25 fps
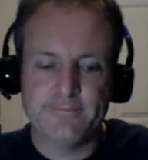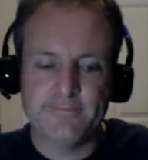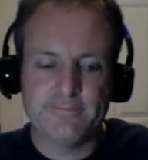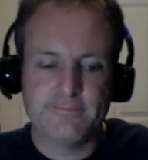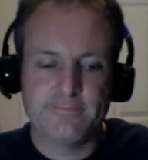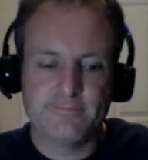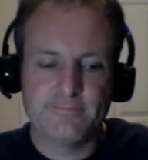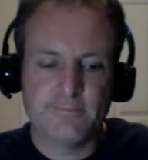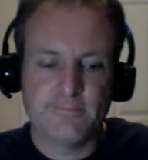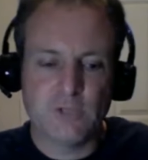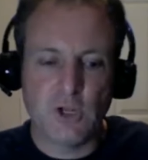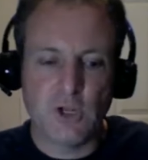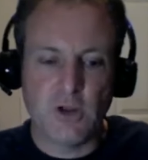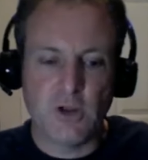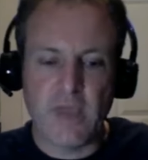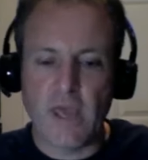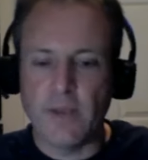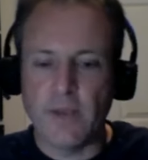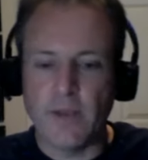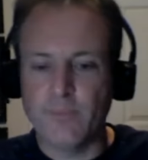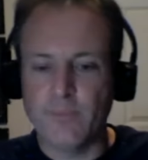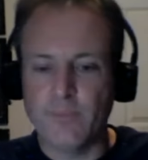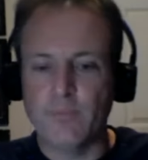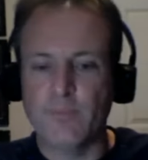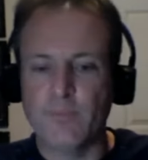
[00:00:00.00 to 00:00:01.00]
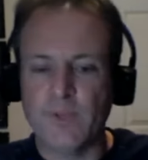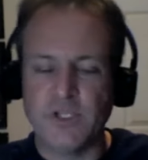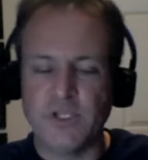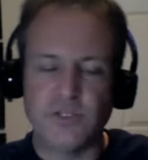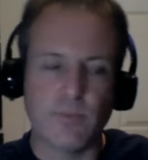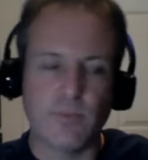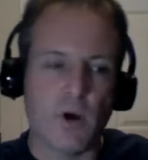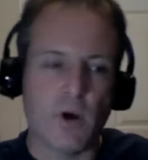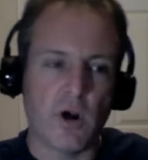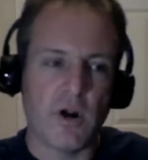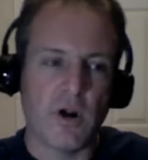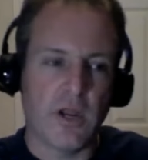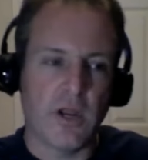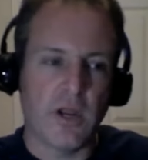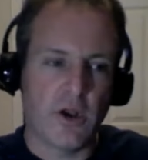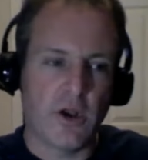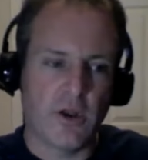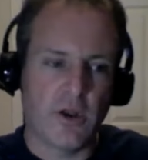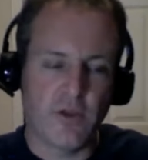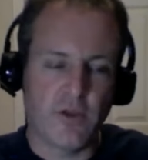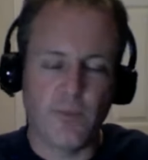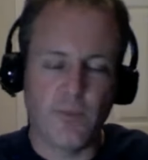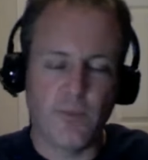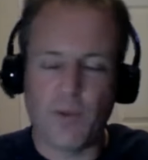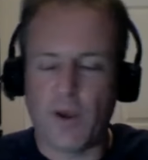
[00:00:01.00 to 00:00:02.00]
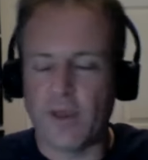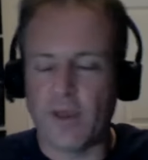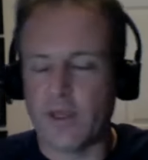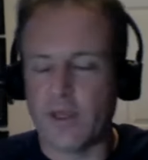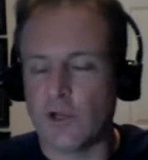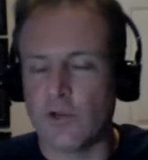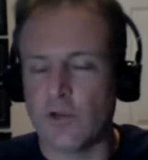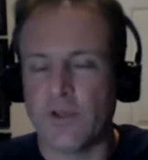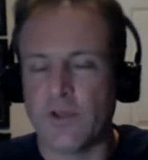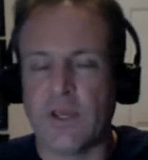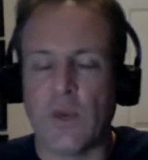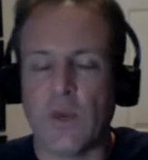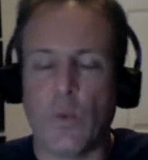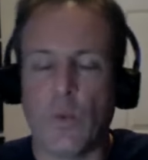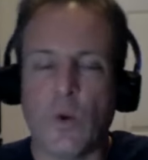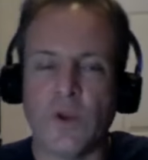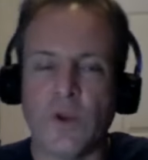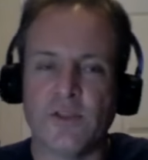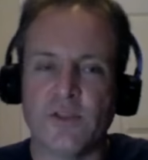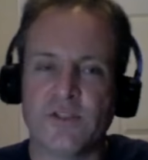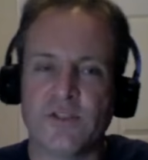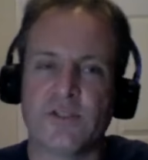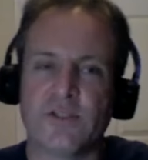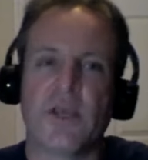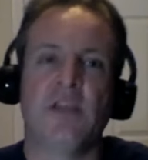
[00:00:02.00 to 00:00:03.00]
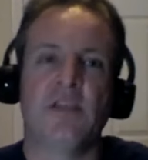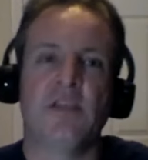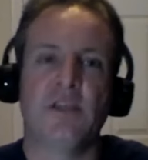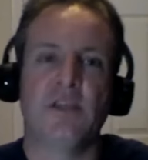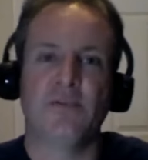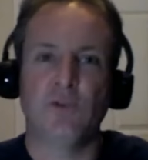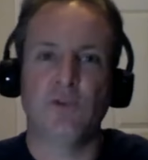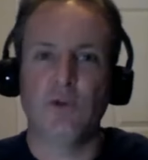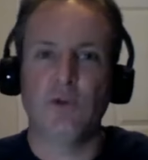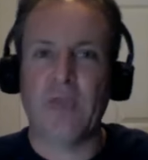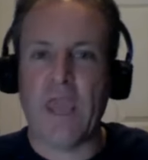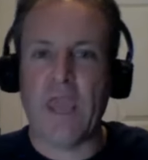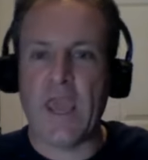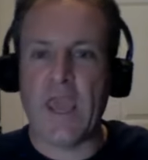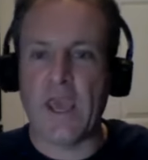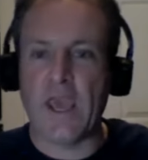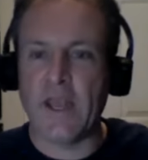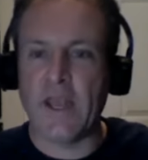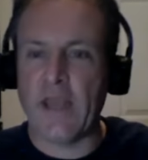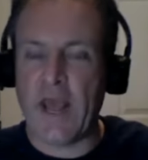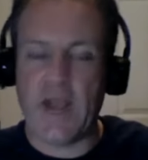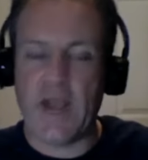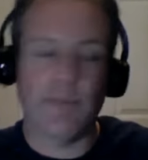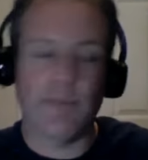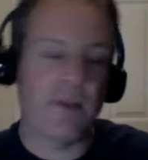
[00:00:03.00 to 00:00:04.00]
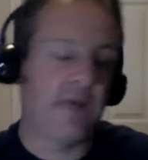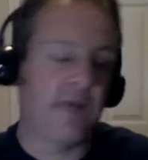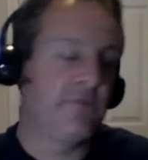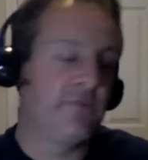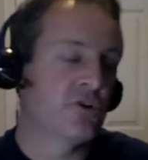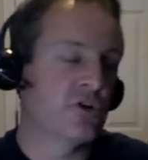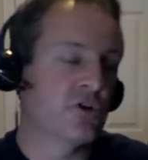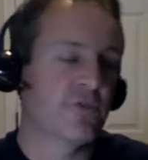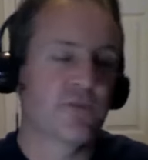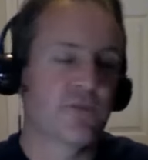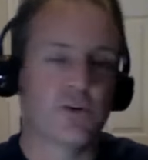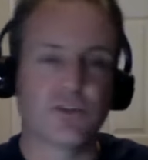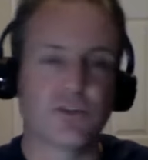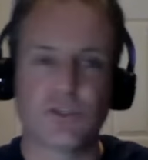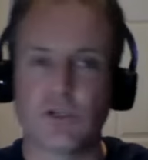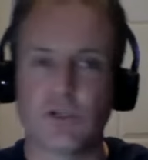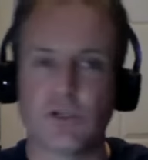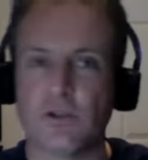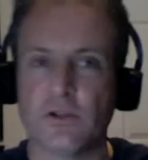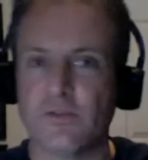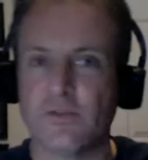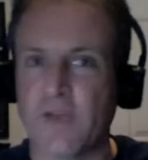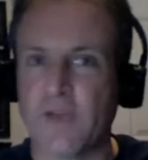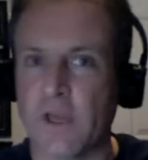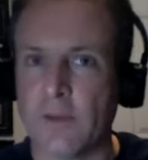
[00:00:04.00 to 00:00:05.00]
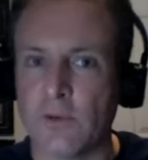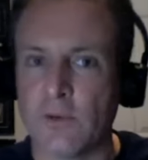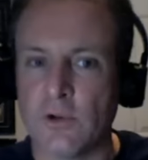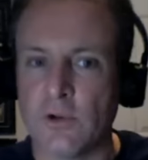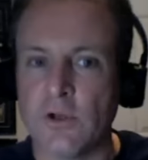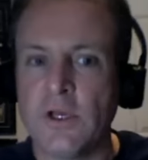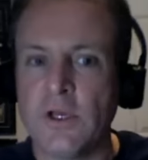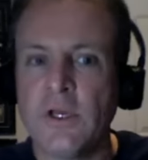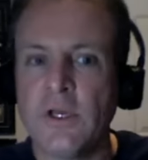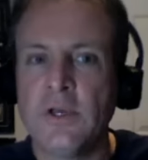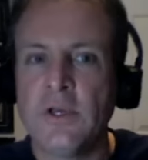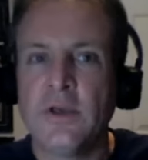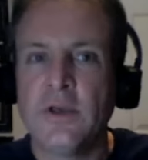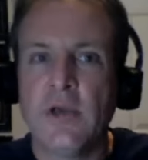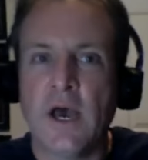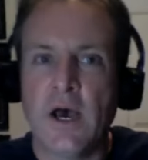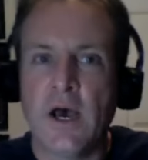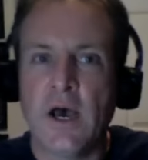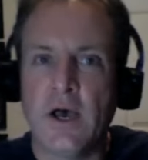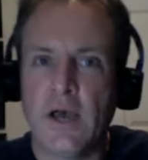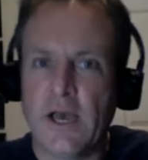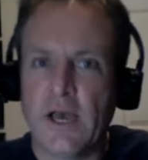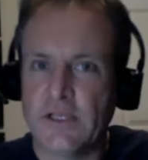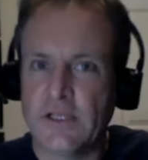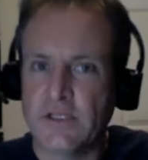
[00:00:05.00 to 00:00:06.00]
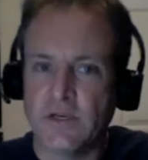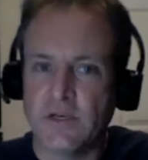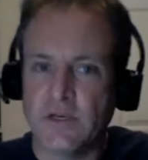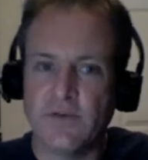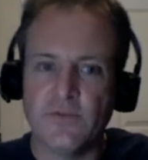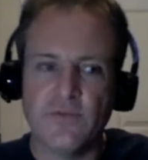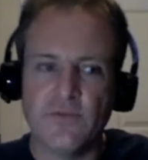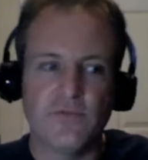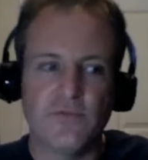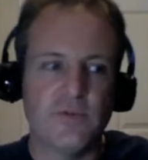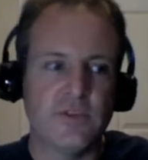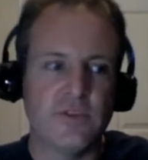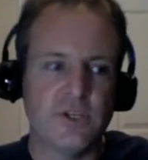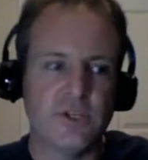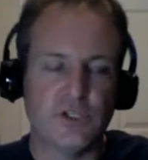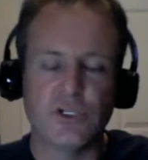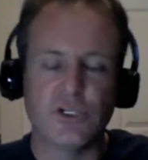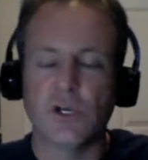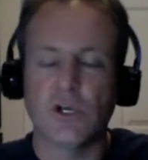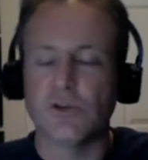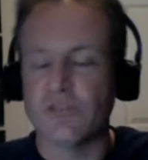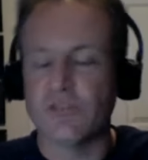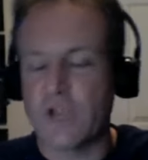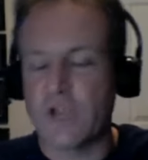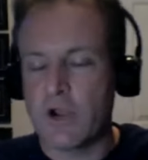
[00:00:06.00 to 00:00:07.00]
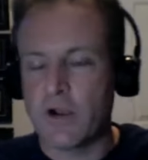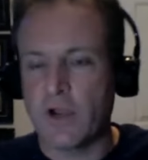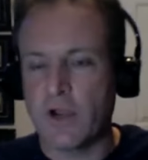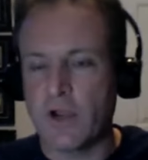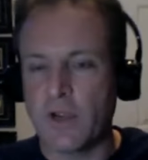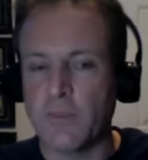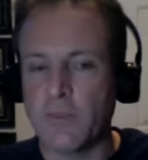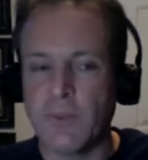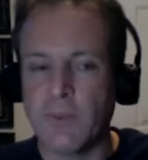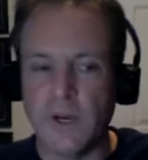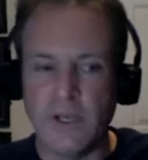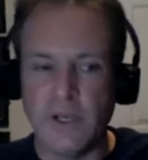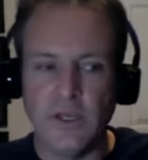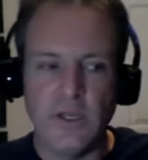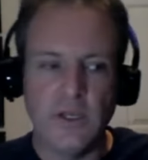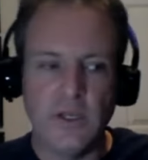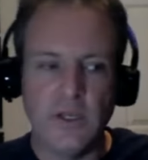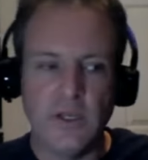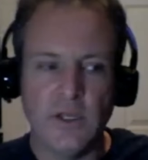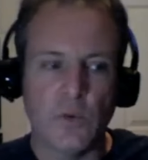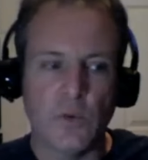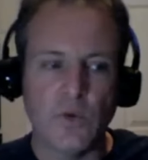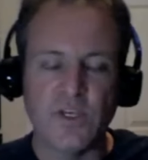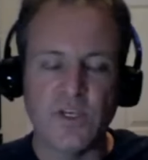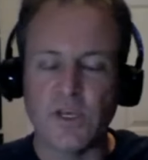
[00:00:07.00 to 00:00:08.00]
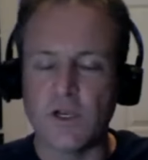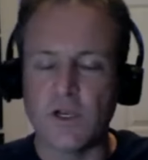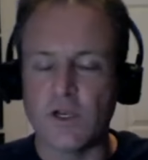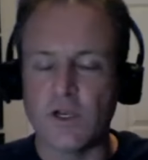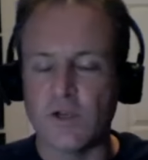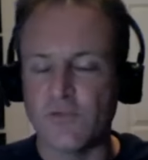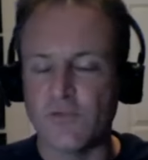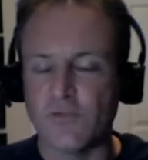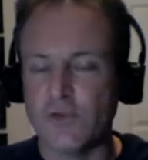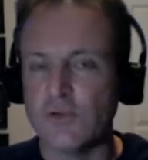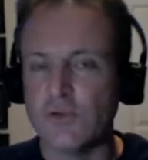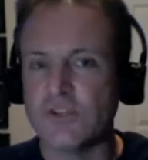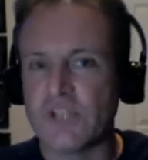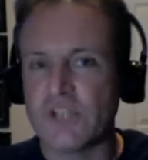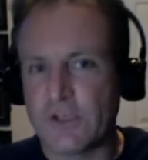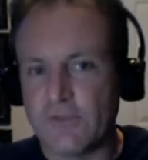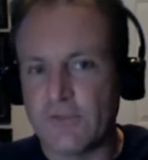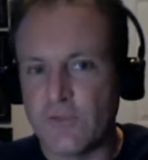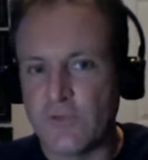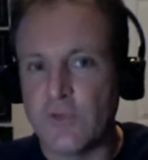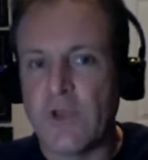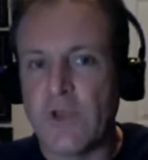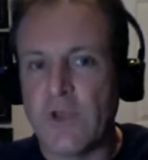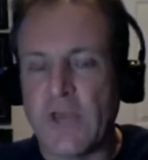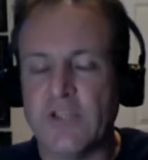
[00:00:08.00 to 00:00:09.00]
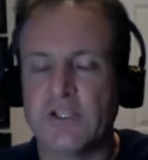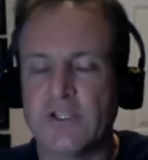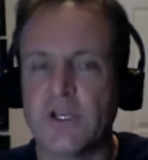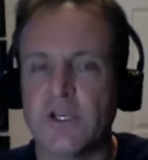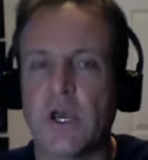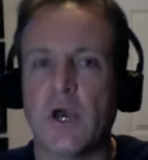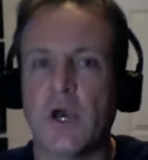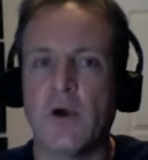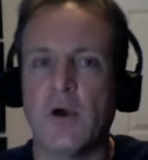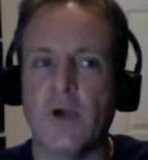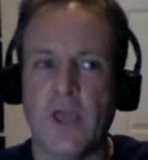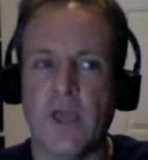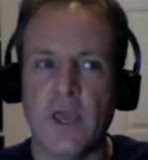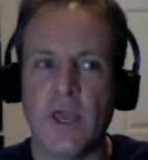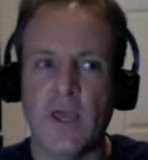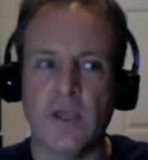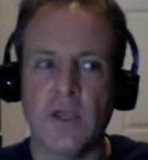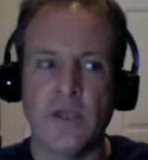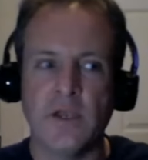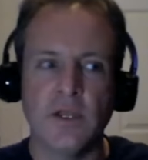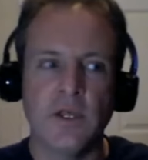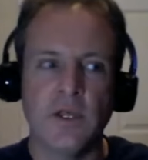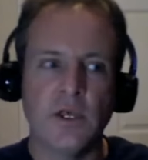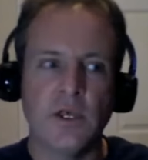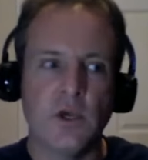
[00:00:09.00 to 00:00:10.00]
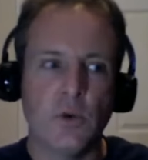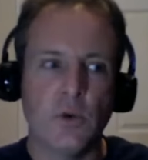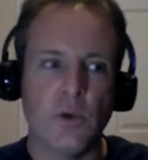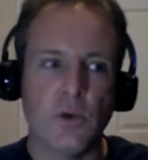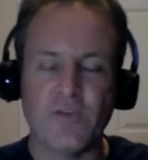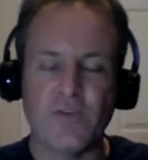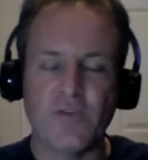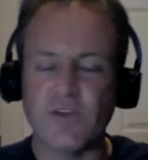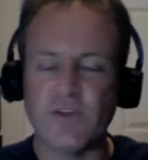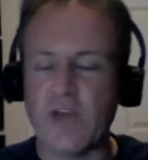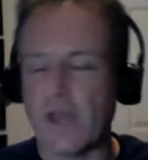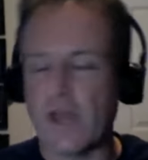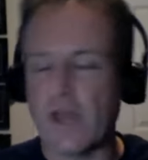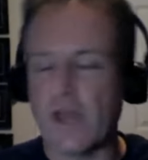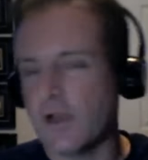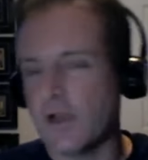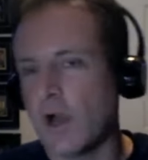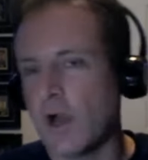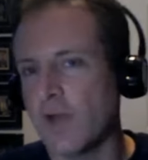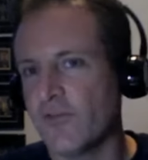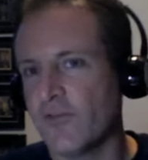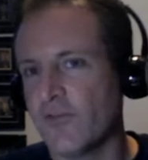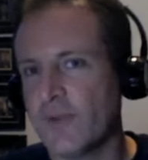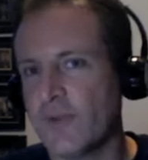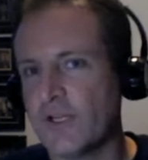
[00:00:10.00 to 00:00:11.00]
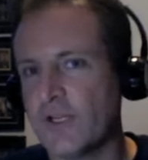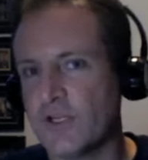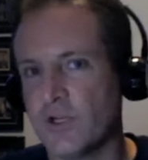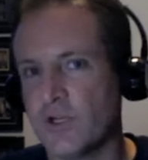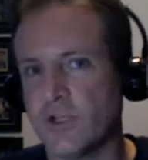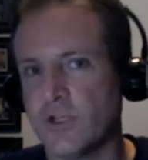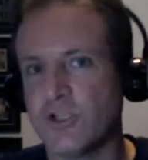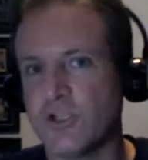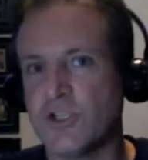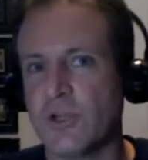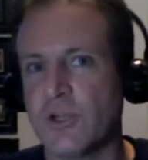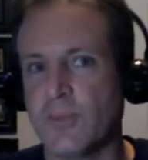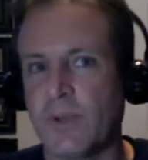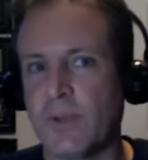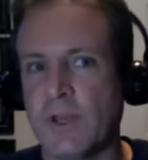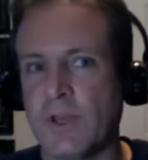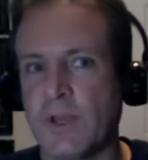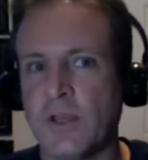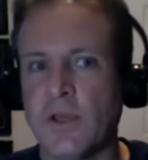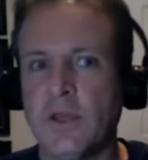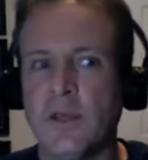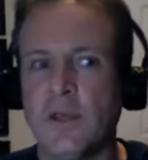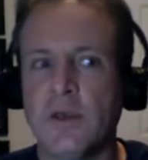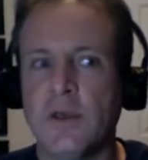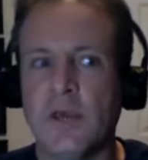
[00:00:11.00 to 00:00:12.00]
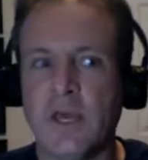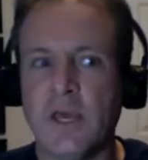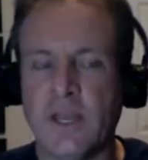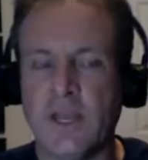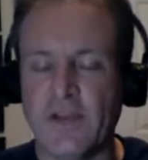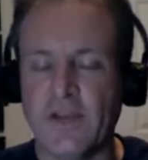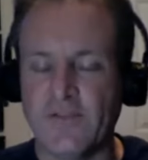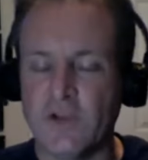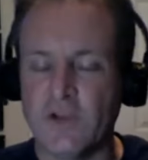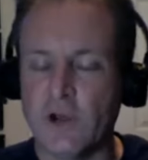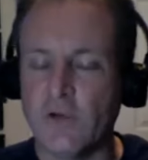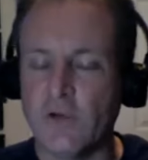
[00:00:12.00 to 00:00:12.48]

you know, again, be smart. You know, you probably can only get one cent if you can. And I'm not even sure if they're still available. uh, as of this show's airing, but we did it a few few days ago, and we haven't got confirmation on shipping, and I know